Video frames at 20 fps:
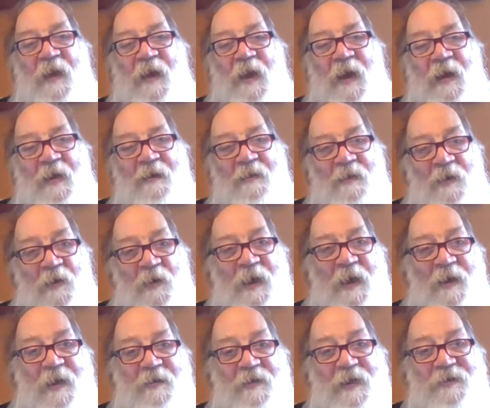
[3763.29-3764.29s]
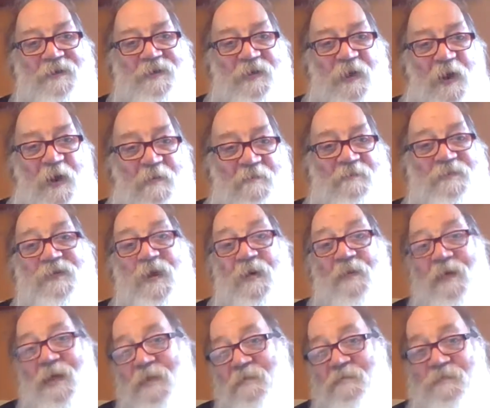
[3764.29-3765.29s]
And okay, let's start. So
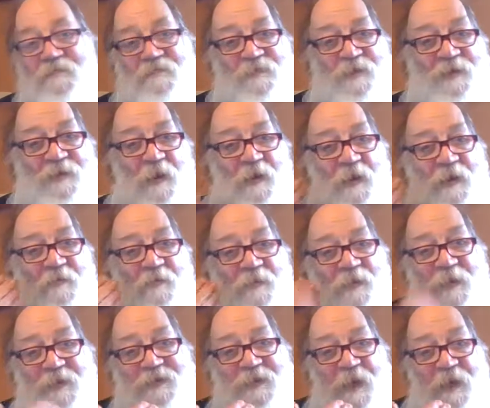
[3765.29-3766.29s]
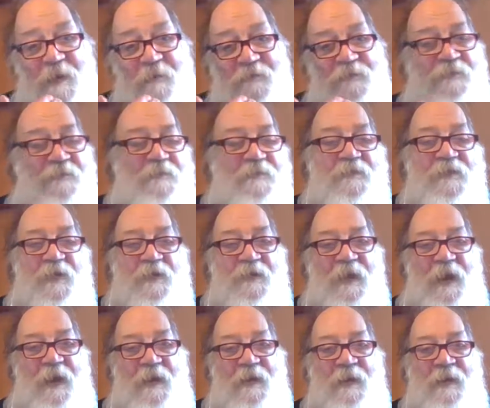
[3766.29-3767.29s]
he started this half, took
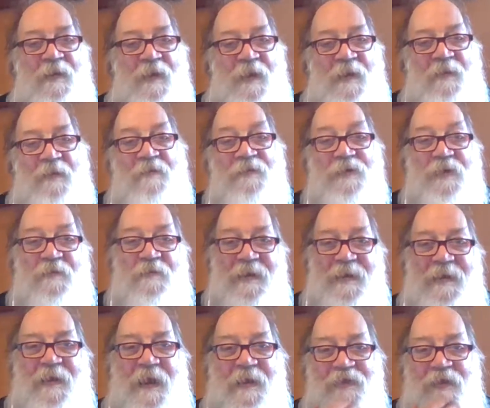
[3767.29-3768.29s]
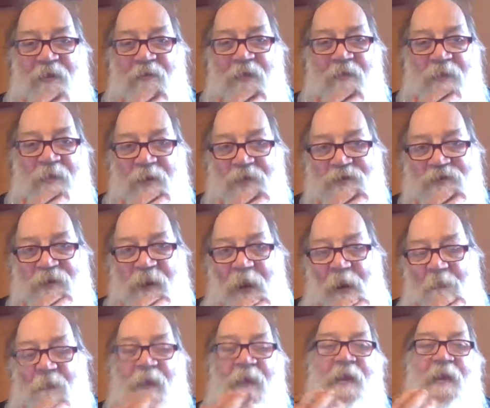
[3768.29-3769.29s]
that, and then he said, well, I think we better
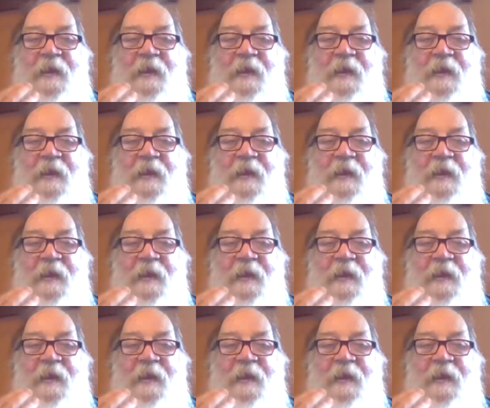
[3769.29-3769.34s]
stop.